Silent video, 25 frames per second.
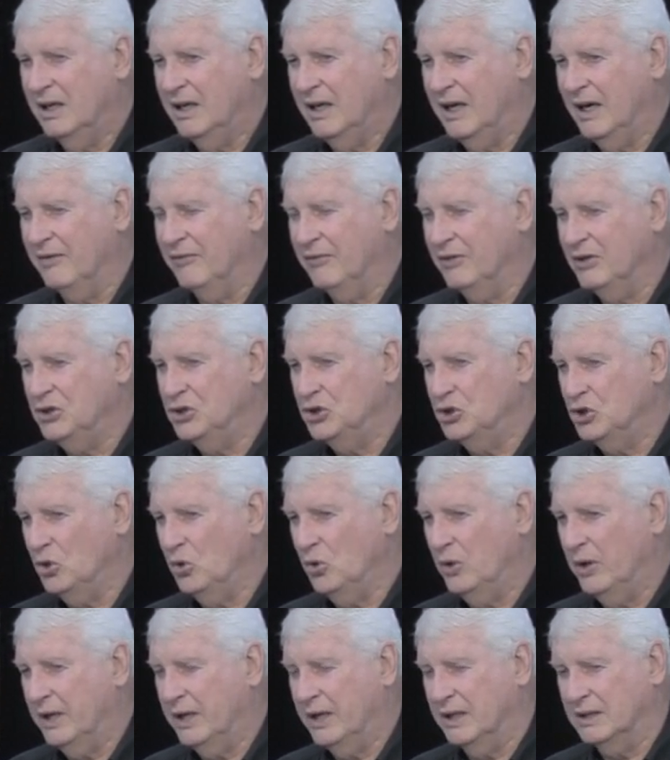every
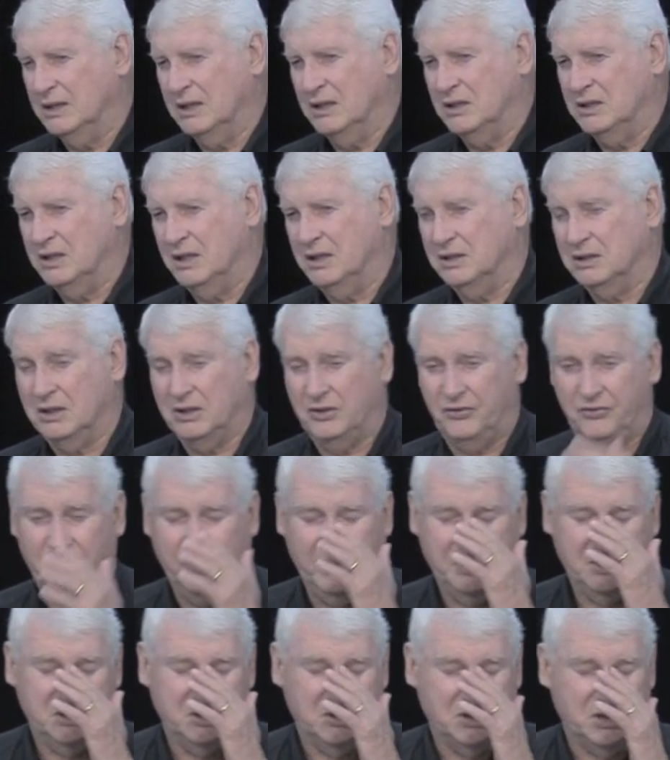joint, as it says in
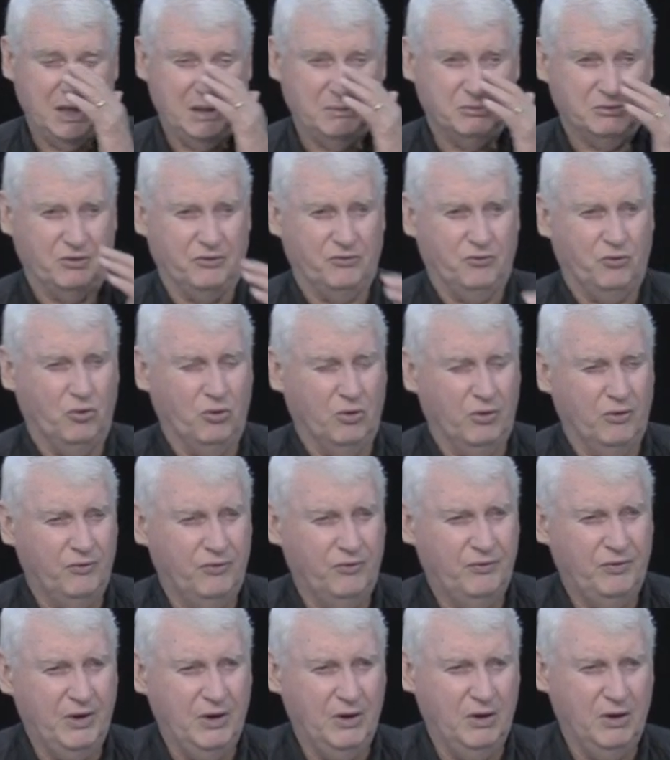Ephesians chapter 4,
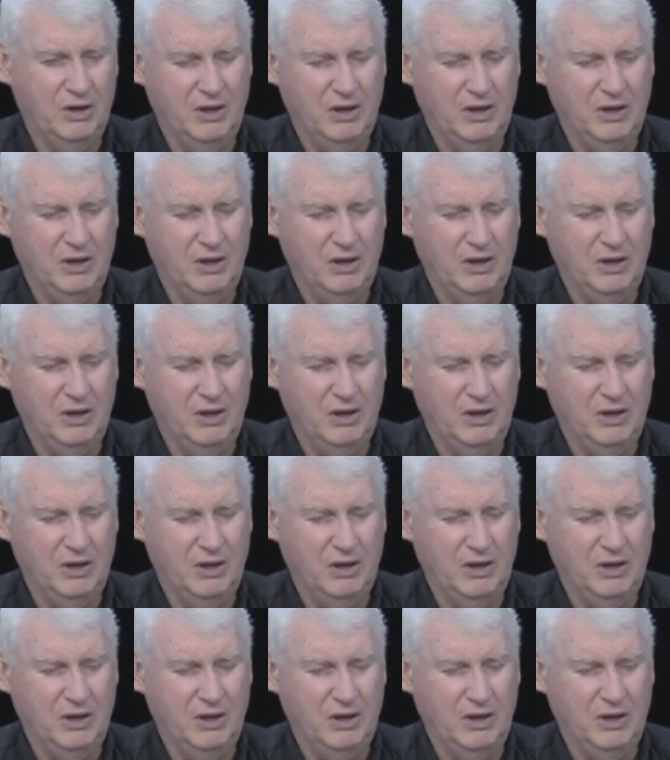uh,